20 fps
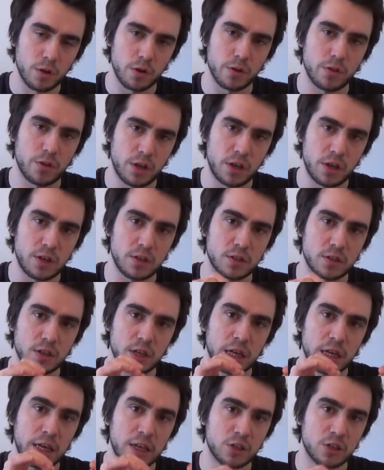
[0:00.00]
These
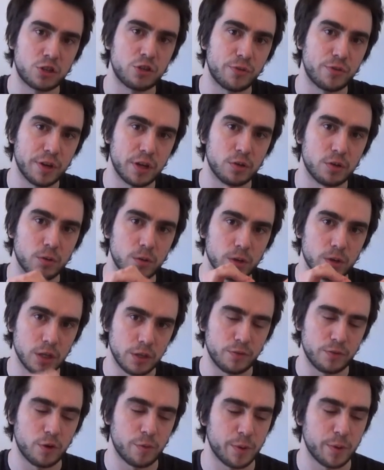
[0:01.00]
historical
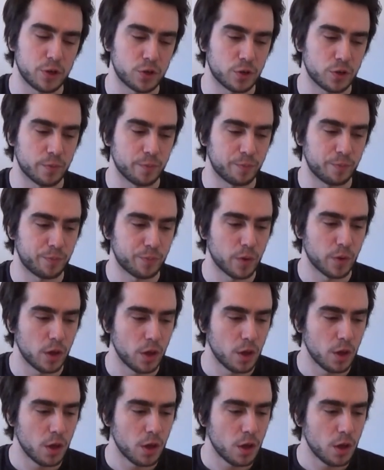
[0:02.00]
information.
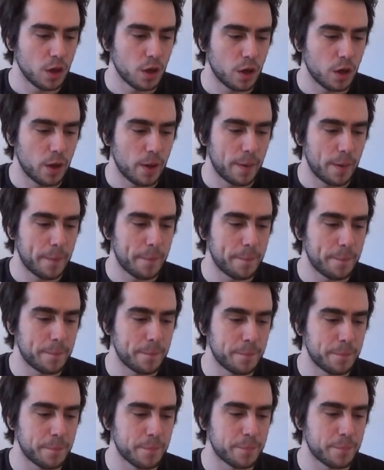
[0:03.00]

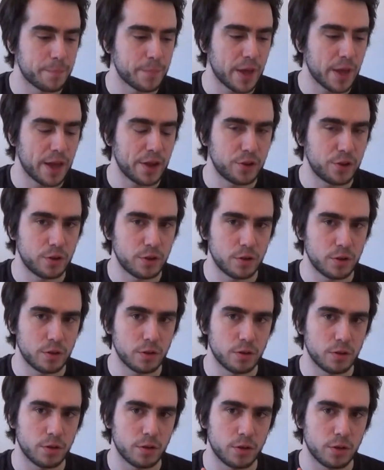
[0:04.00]
And
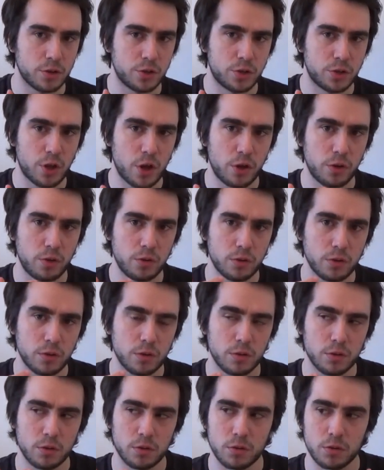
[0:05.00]
so
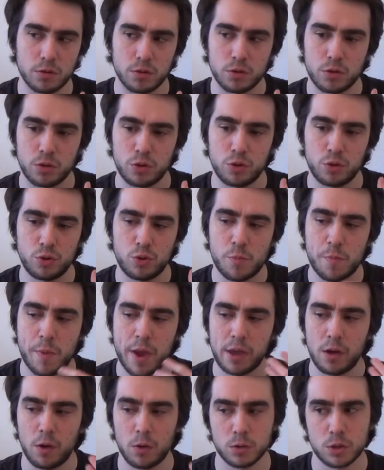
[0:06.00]
you
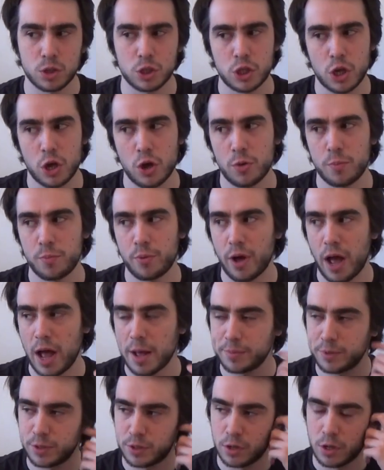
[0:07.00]
may also
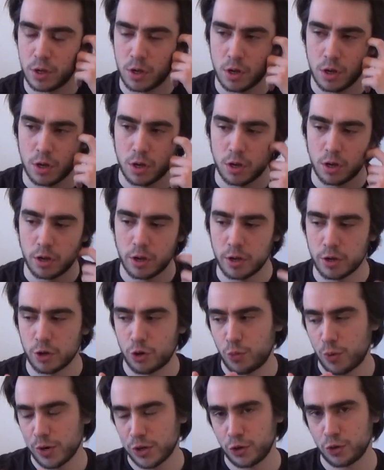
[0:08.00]
perhaps
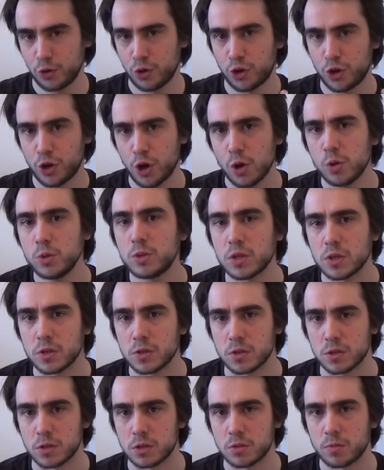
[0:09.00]
question the
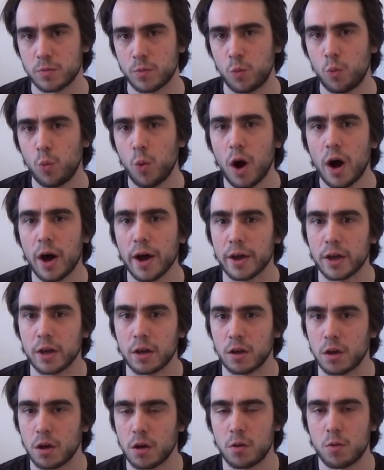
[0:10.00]
causes. Why?
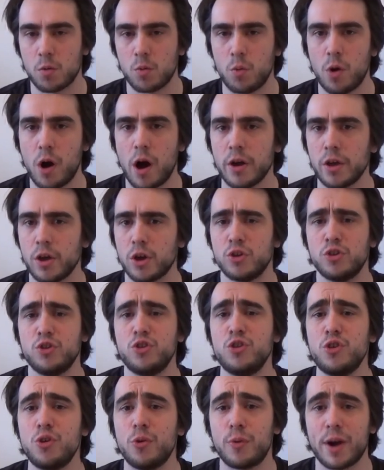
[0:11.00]
Why a
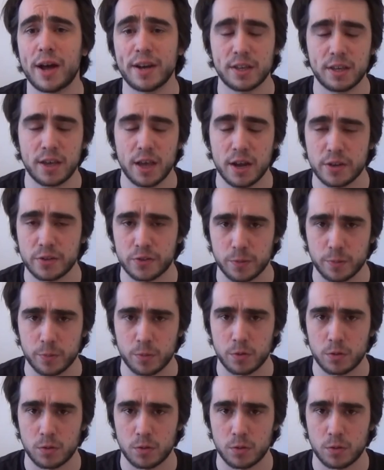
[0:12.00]
new radicalism?